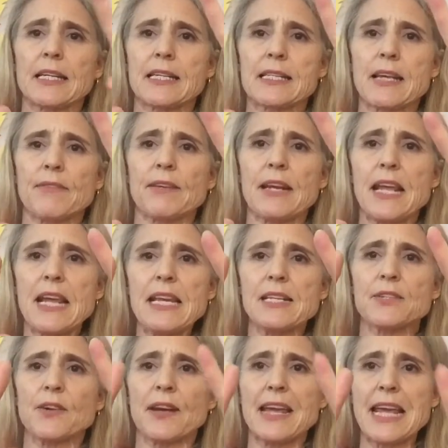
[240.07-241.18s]
7, 8.
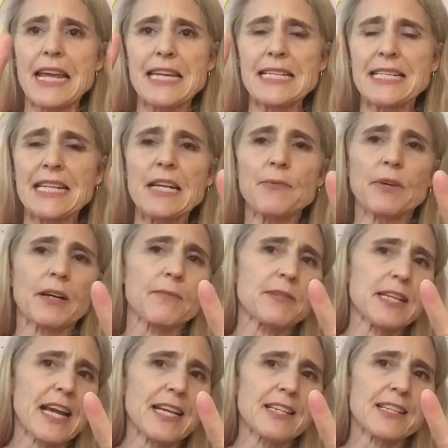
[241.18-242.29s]
So we got 18. What comes
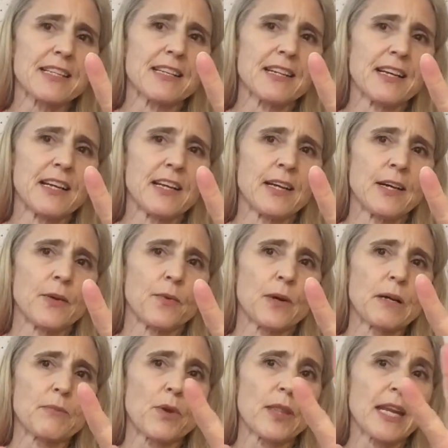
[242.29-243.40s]
next? One
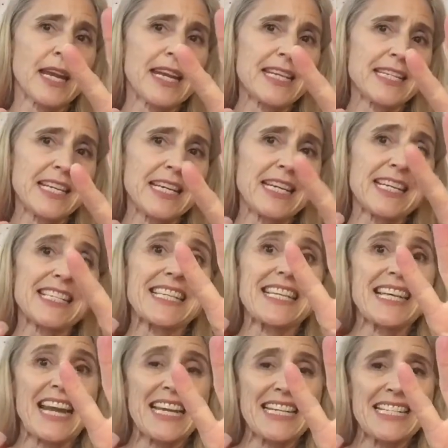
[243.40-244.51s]
more than 18 is
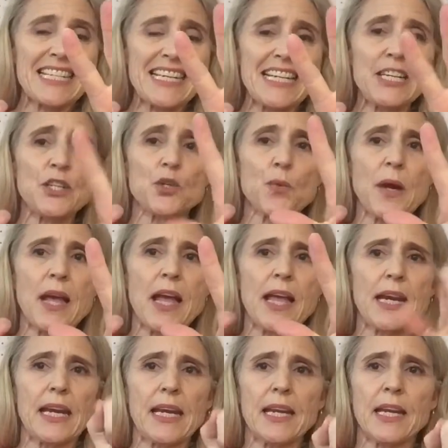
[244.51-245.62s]
19,
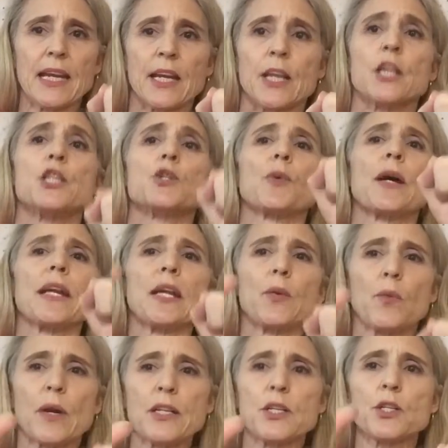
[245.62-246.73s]
20,
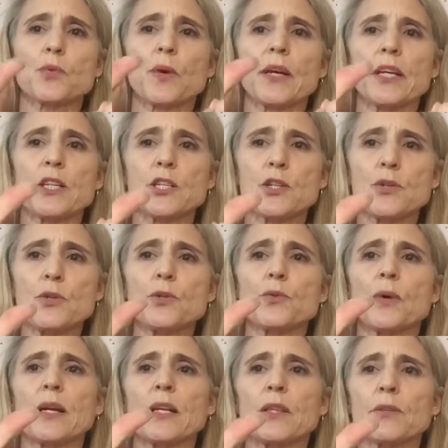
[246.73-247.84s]
21, 22,
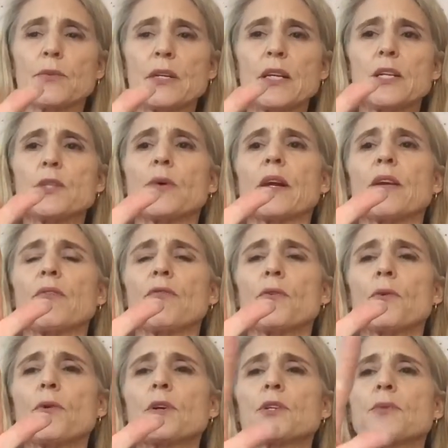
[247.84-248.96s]
23,
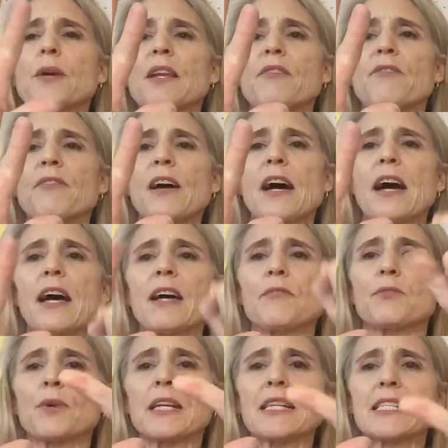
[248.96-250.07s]
24, 25,
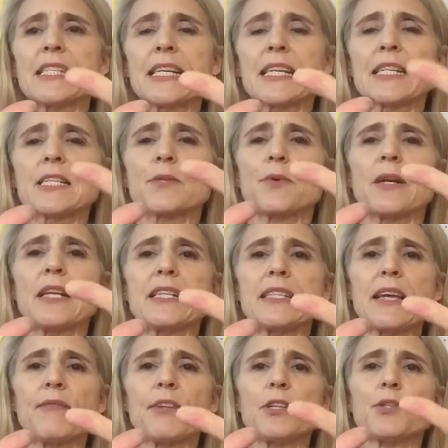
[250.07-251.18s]
26,
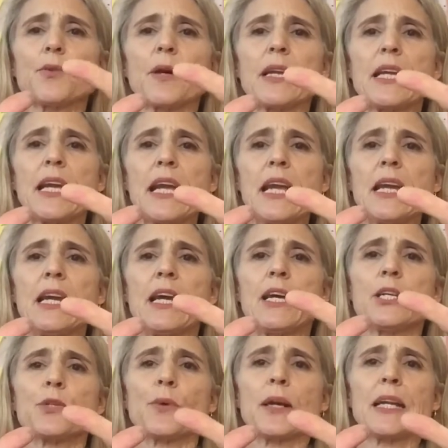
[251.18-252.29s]
27, 28,
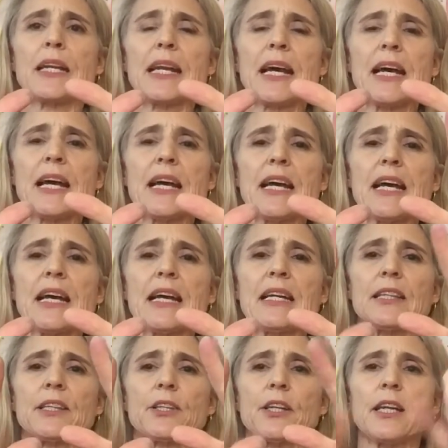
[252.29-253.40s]
29,
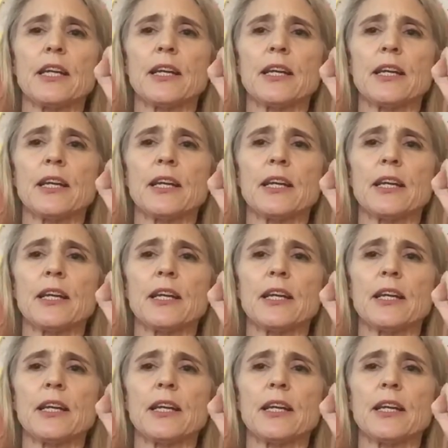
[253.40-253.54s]
30.